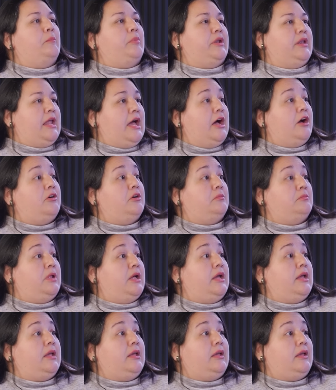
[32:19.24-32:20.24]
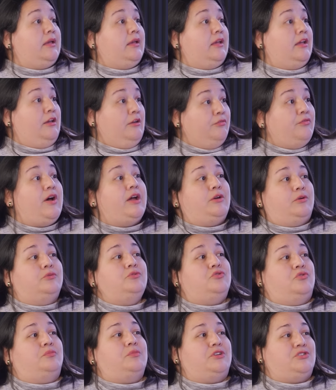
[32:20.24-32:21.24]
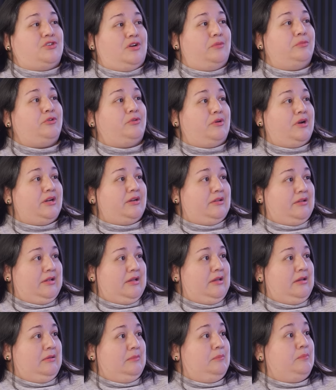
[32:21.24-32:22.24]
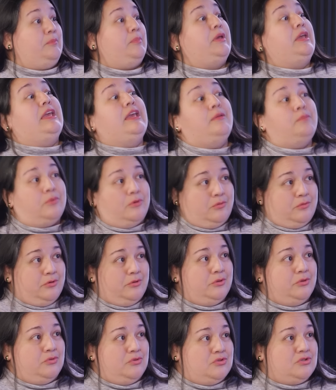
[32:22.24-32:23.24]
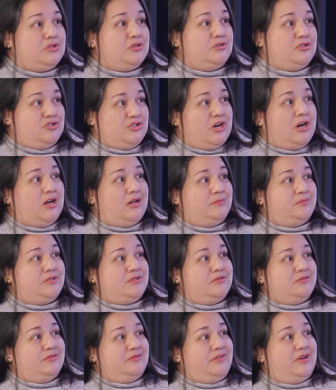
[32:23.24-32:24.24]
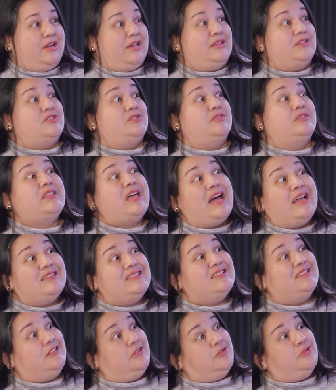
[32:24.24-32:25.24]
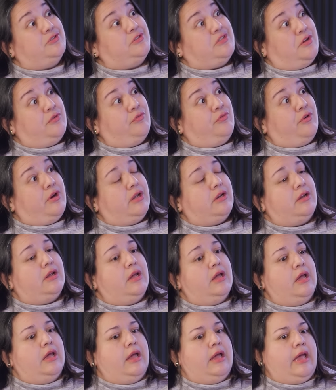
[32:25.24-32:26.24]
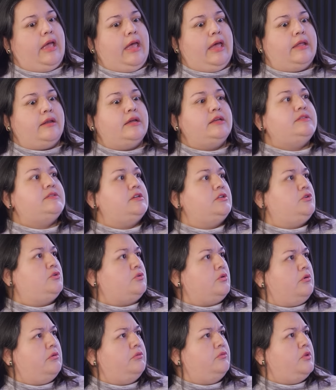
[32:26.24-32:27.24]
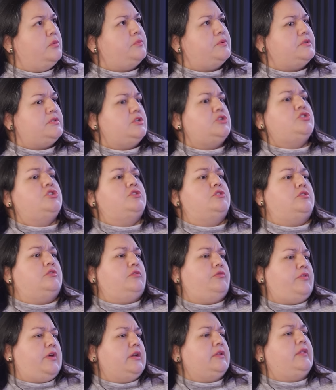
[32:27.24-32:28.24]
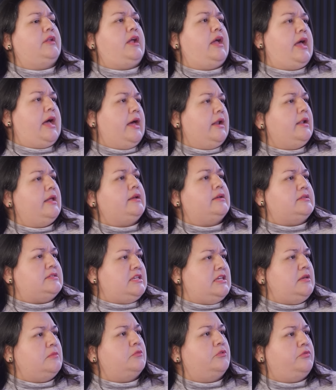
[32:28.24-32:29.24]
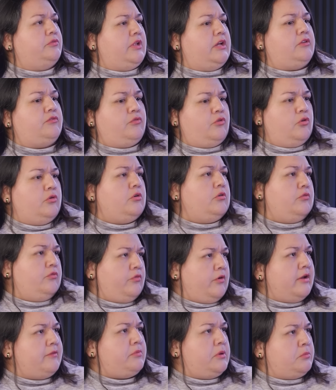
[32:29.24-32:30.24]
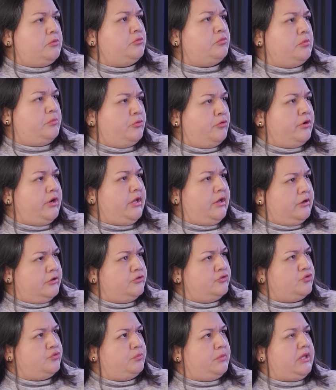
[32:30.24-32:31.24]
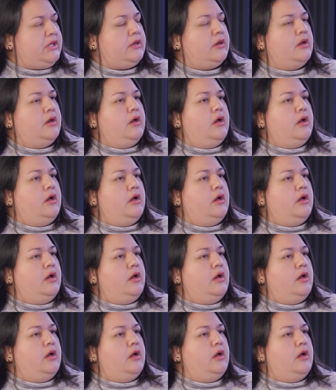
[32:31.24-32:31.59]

But now I'm like, if I don't do my job correctly, people will lose their jobs, right? So that's a little different. And I did grow in the position to the fact that I had like a team of like 4 or 5 people reporting under me.